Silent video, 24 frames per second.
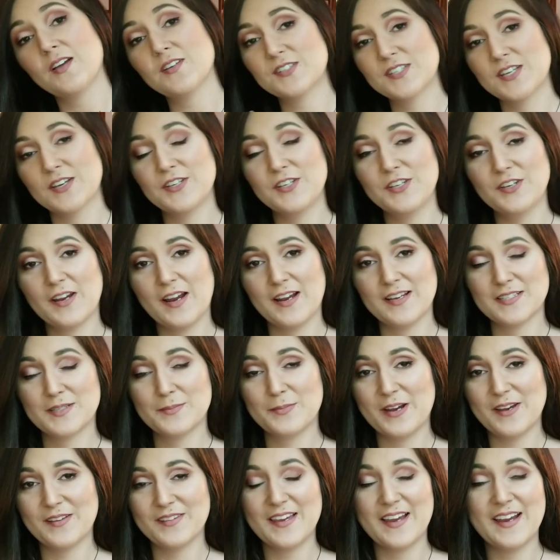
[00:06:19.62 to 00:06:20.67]
I'll tell you guys
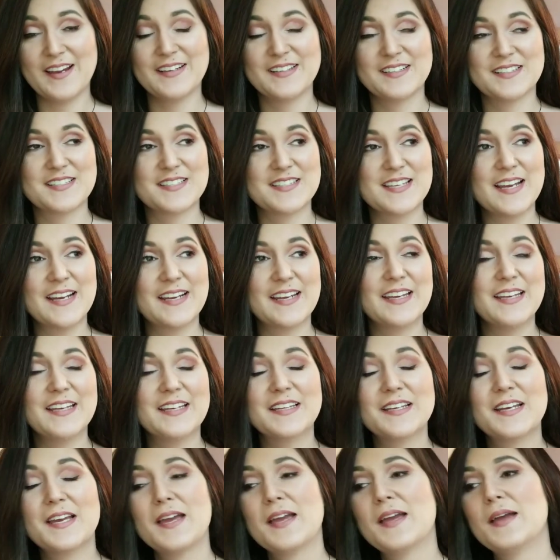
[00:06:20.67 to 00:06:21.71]
about that in a second.
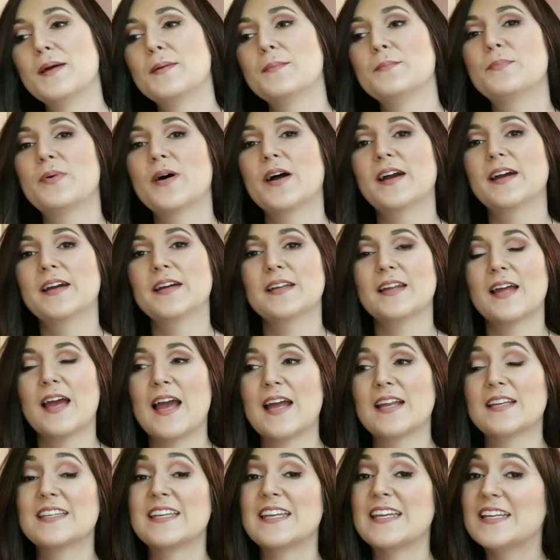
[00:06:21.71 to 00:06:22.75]
But I
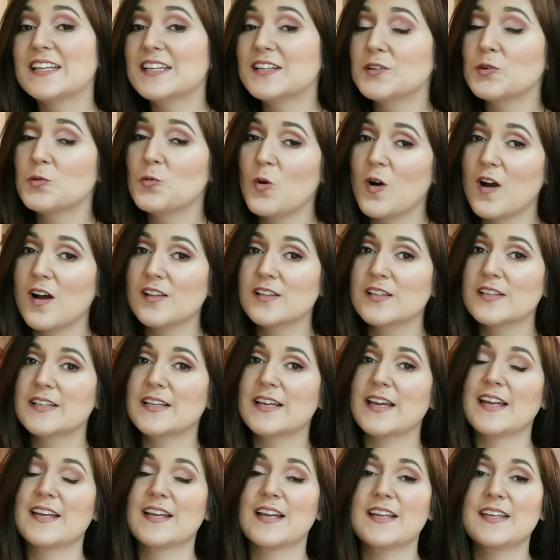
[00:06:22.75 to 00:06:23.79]
needed a wallet
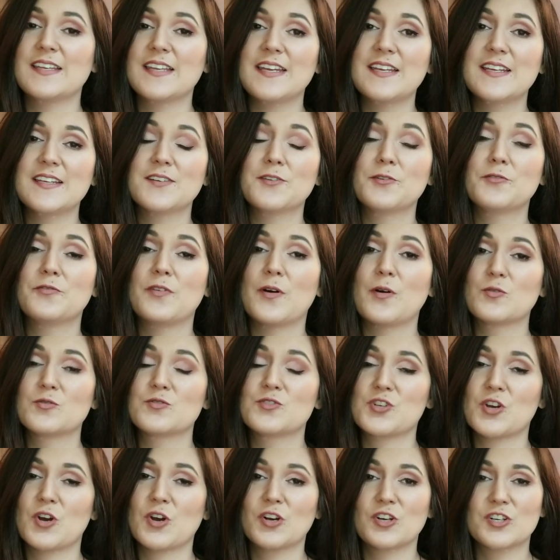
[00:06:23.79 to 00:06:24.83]
and I needed a phone
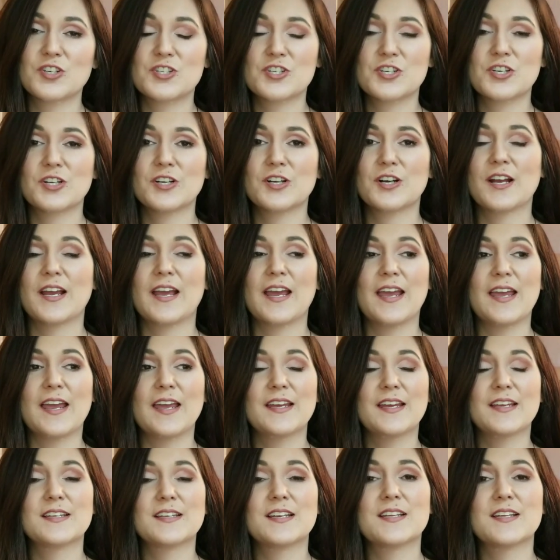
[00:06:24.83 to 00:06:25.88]
charger,
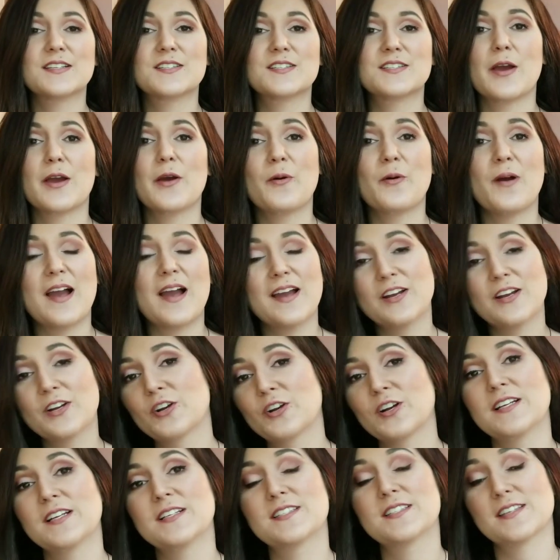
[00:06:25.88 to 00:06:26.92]
and so I
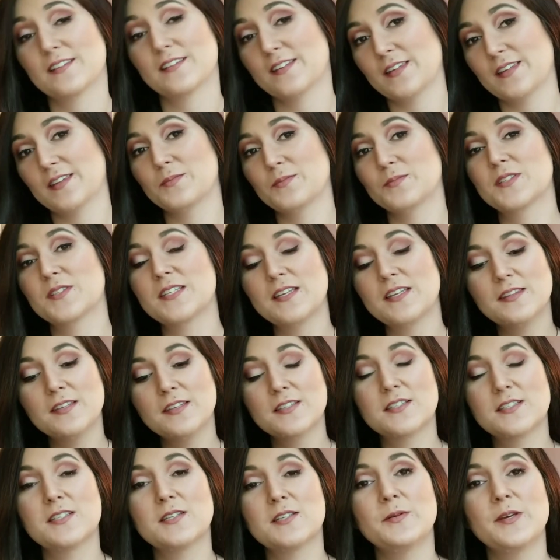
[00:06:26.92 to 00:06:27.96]
agreed to let them send
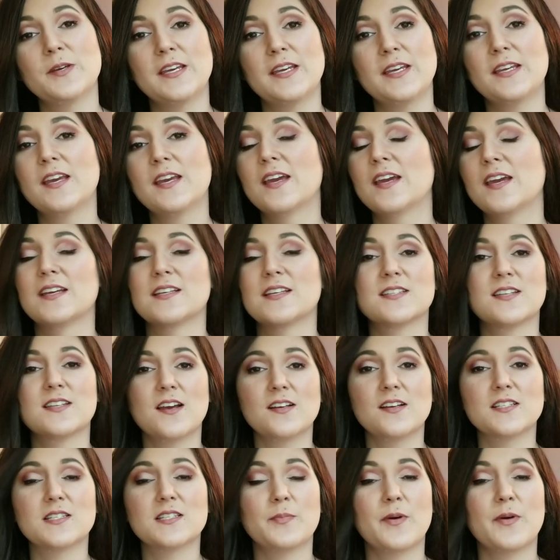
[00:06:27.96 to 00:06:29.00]
this to me. It's
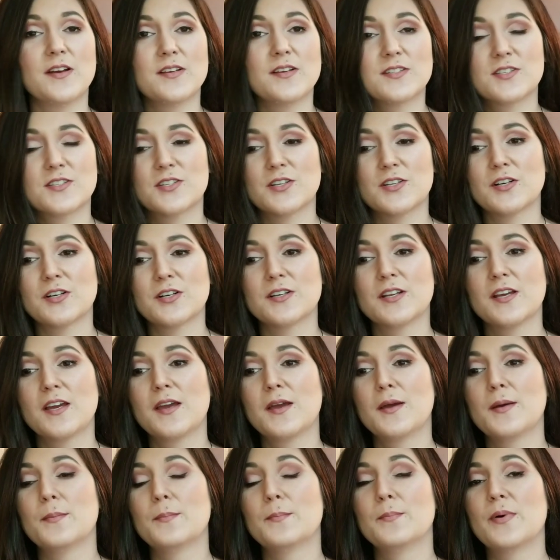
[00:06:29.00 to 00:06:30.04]
not sponsored,
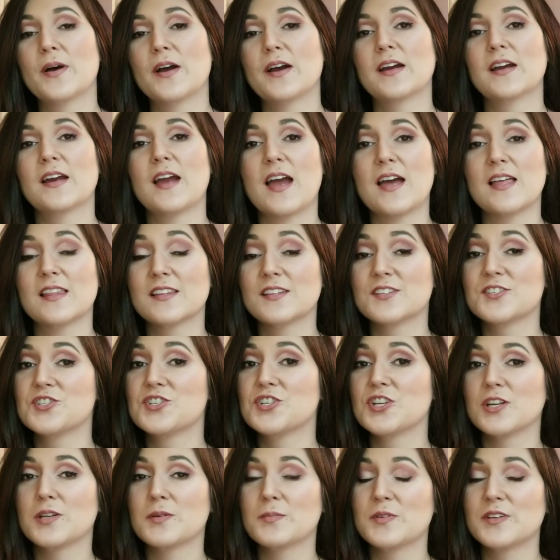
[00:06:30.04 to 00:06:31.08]
but I
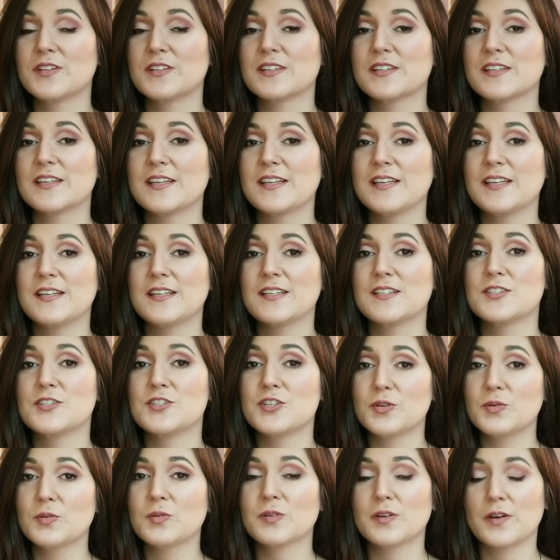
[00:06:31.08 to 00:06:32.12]
legitimately
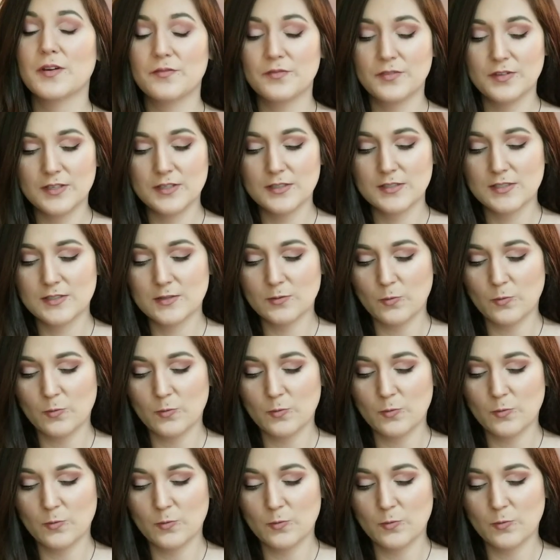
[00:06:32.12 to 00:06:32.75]
do love this